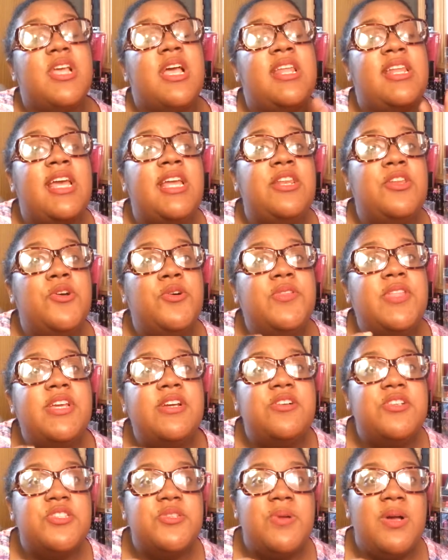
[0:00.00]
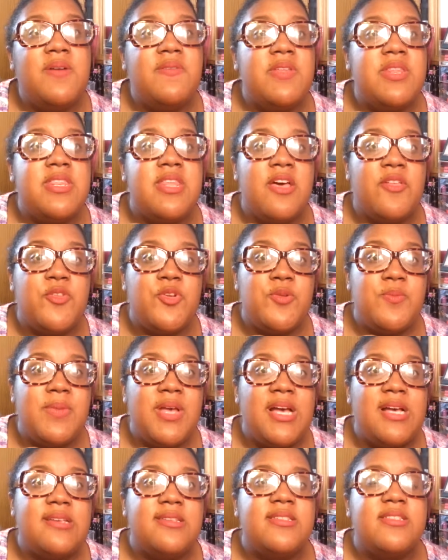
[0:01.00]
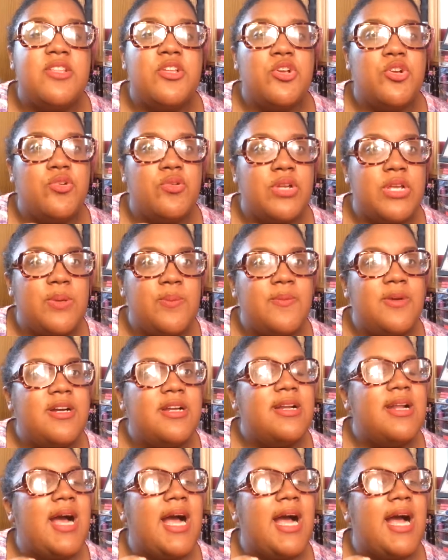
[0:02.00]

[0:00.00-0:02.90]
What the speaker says: And I know they also have another mask, the green one.